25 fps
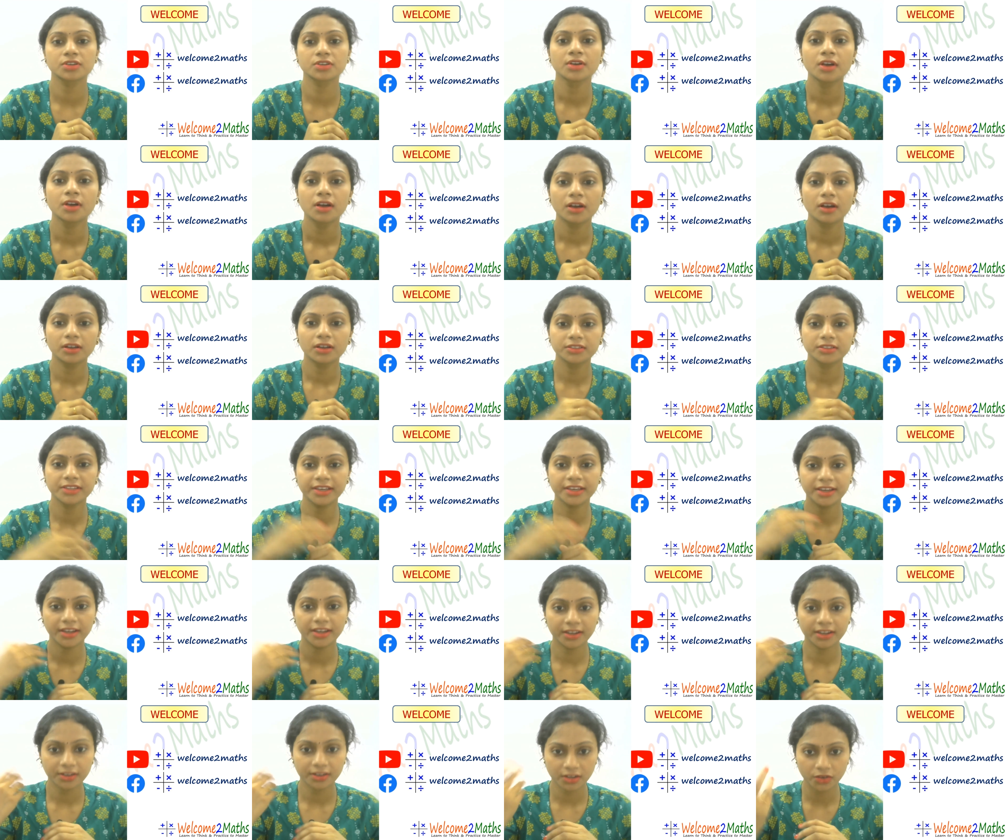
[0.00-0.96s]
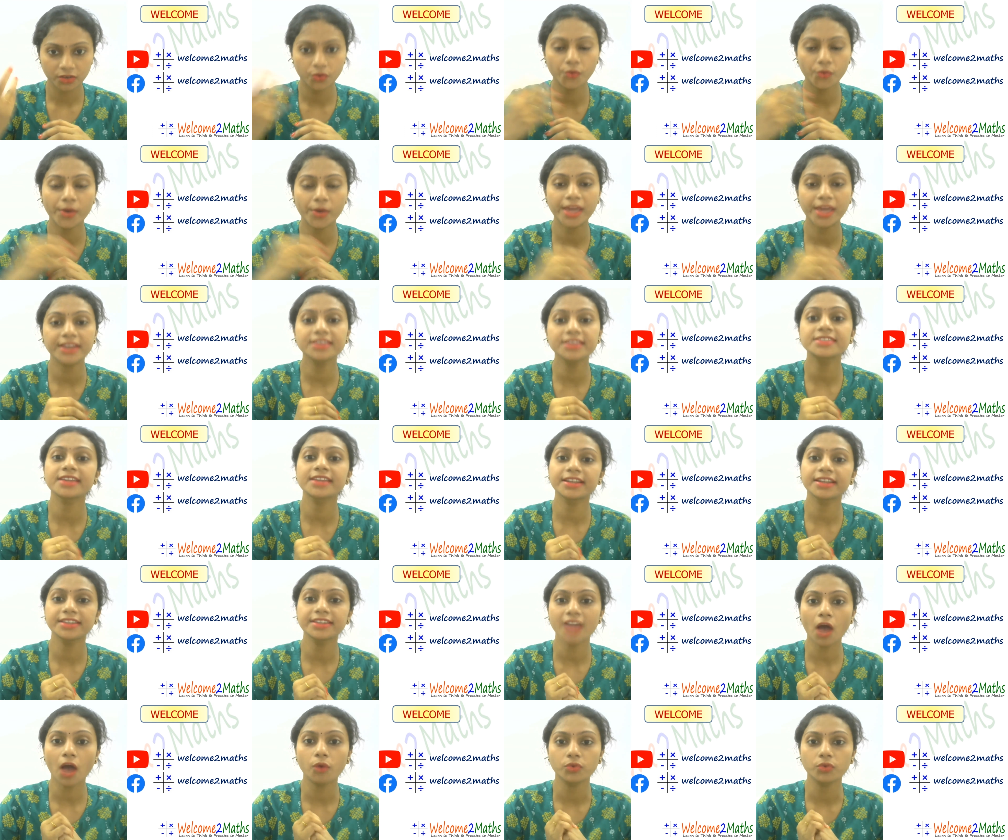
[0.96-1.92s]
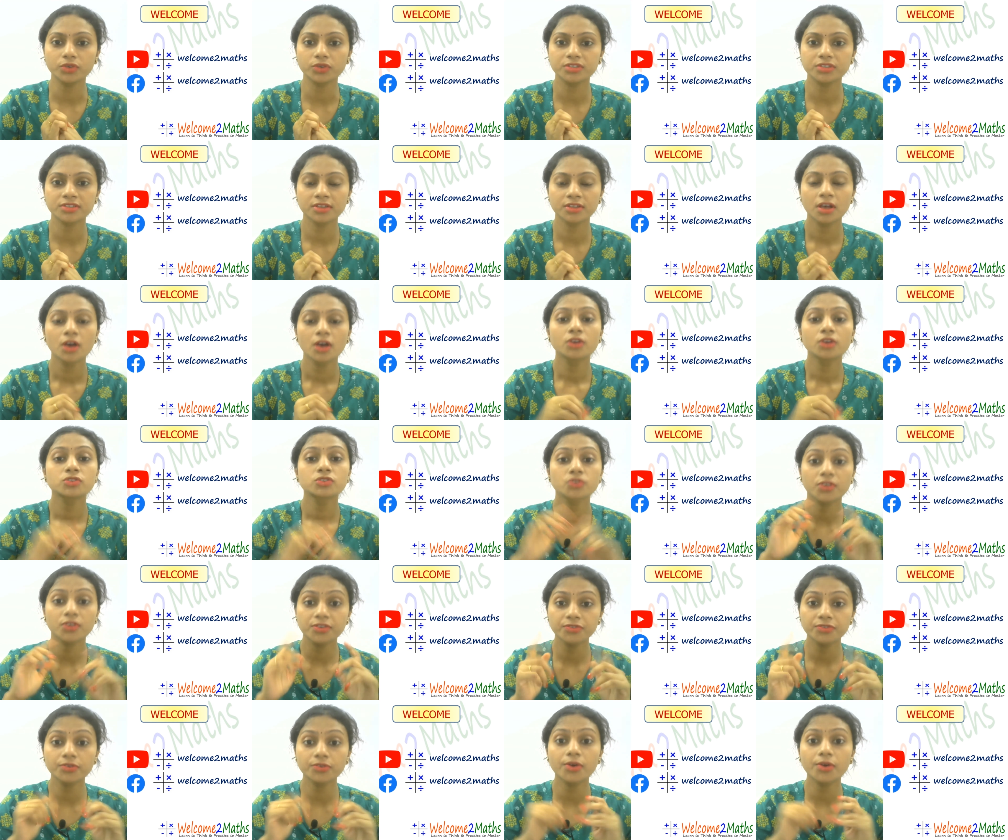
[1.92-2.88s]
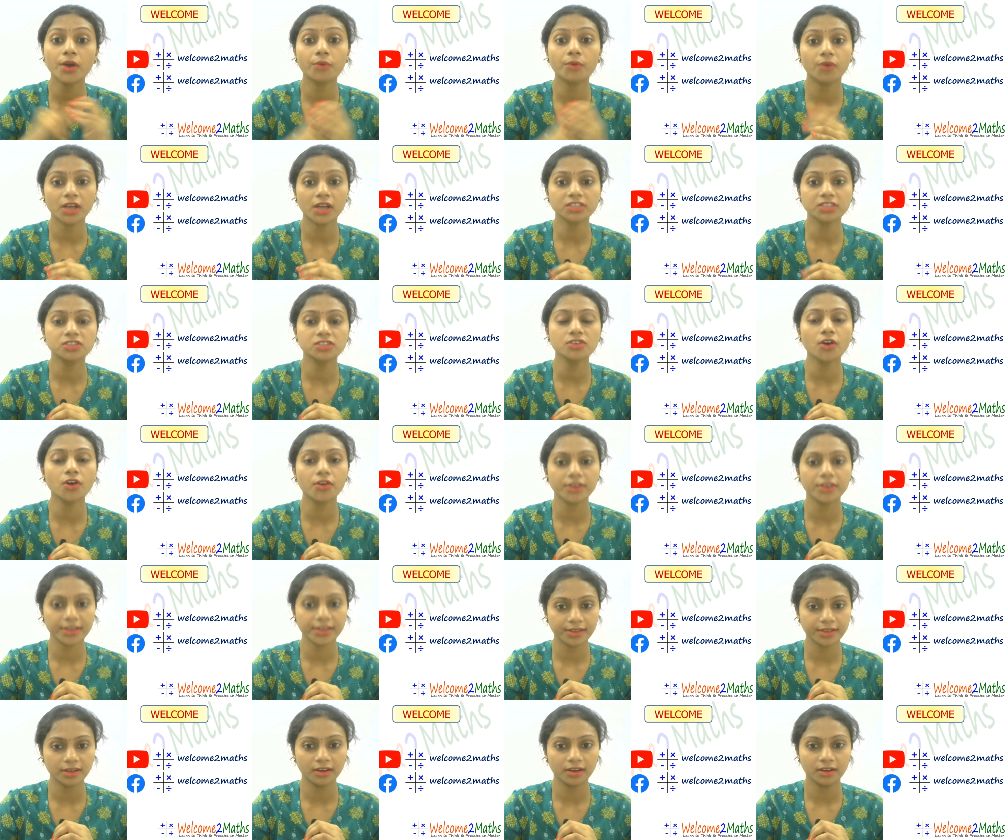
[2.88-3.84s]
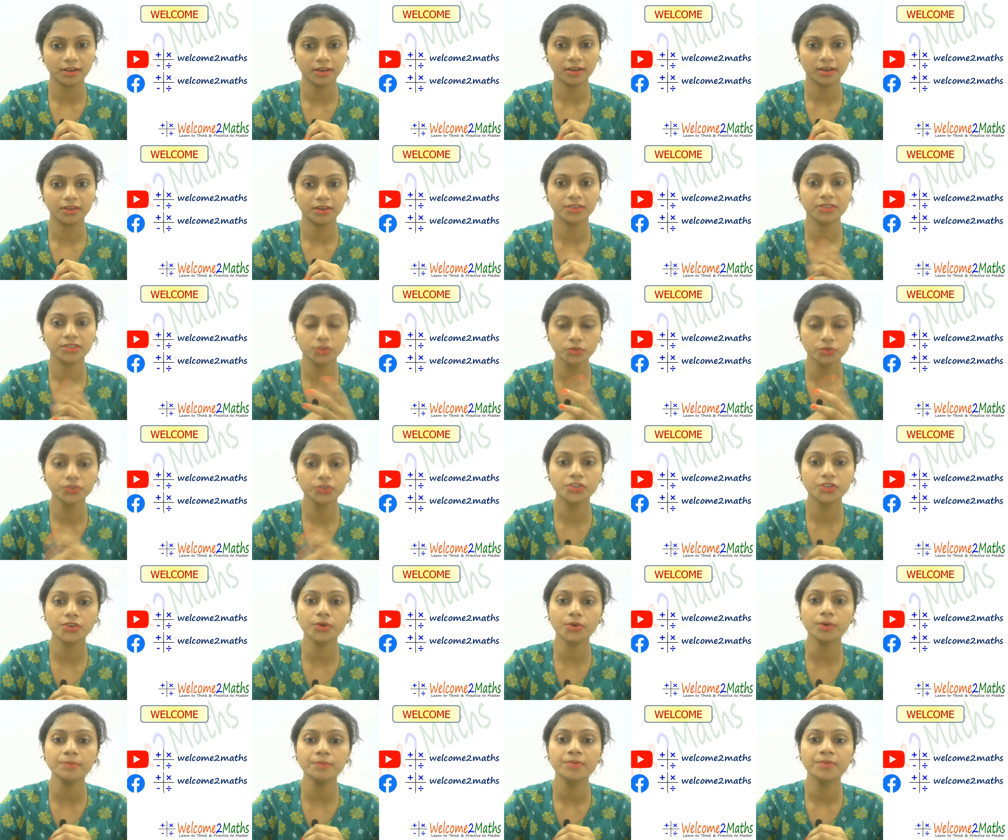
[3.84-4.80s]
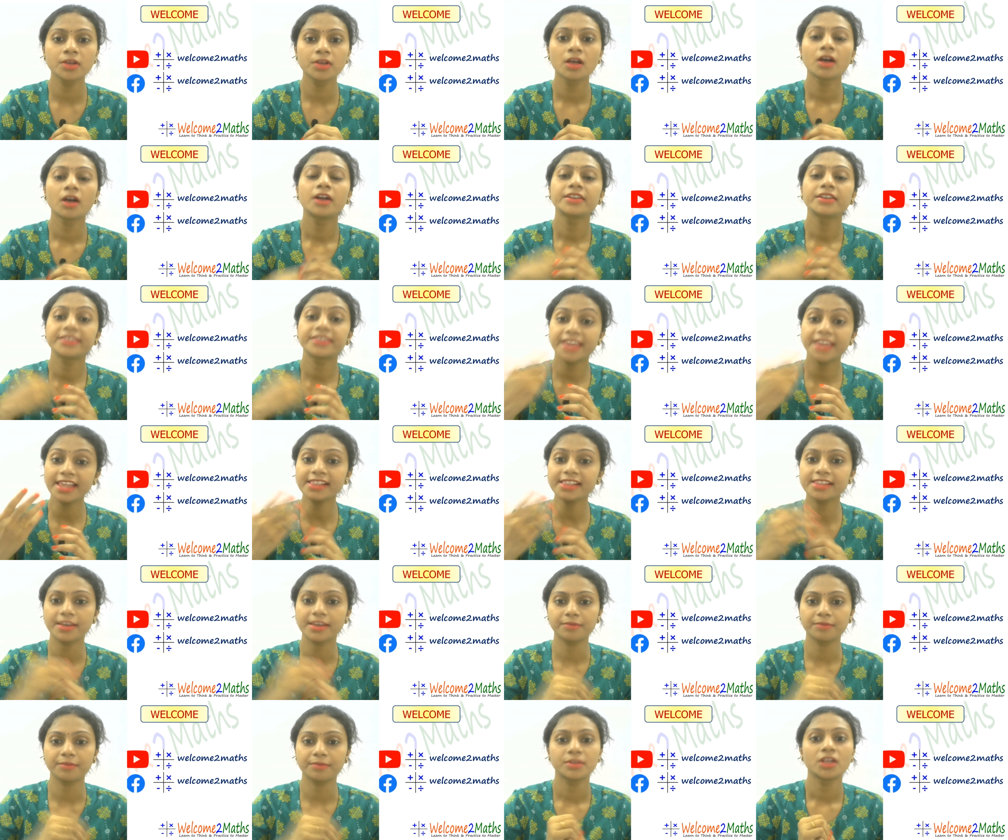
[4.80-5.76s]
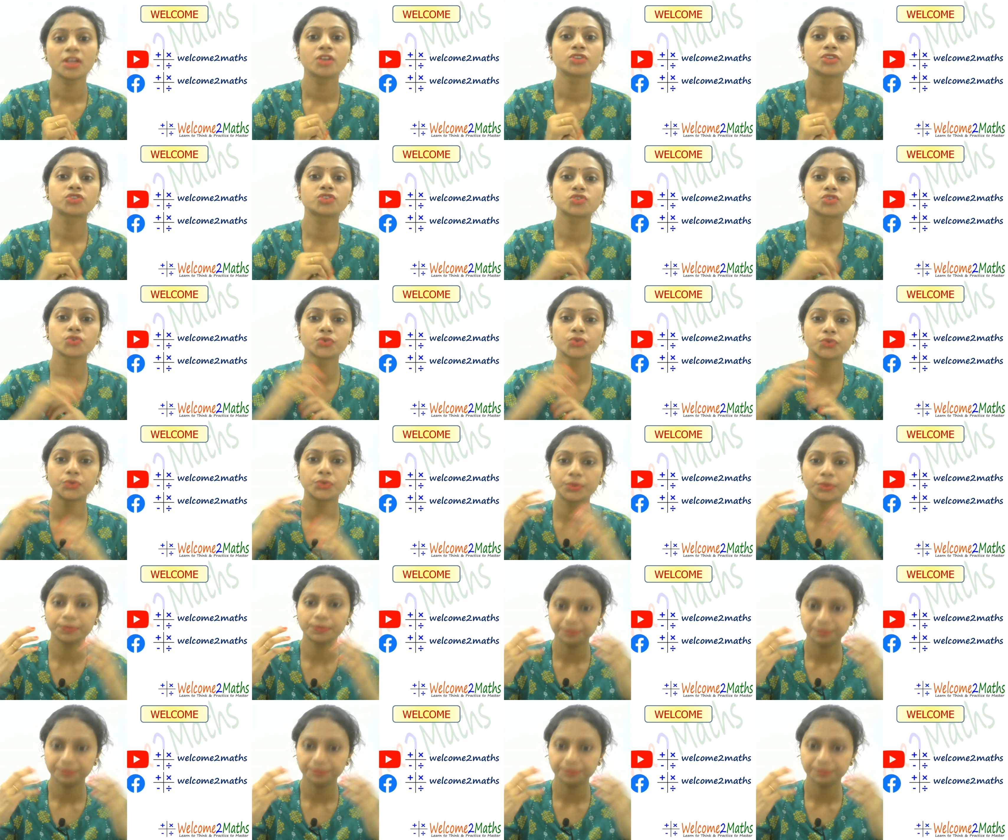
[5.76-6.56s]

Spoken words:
their queries and doubts. So, if you are watching on YouTube, tell them to